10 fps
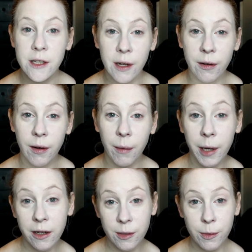So I'm
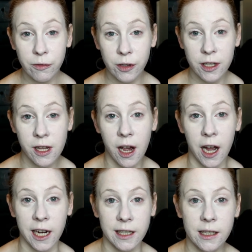going to move on to the
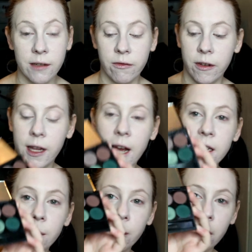eyes, and for
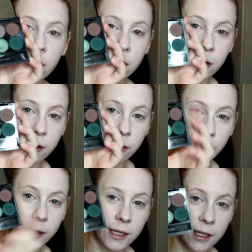that I'm going to use
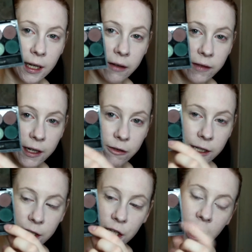all these lovely
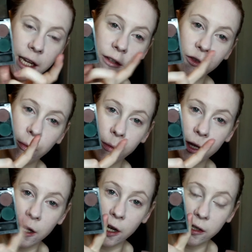green shades from
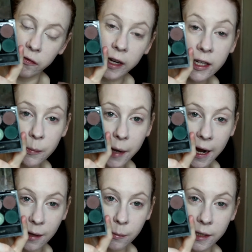the Garden of Eden
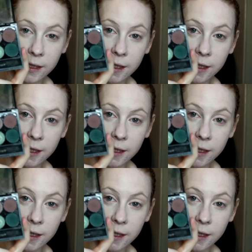palette by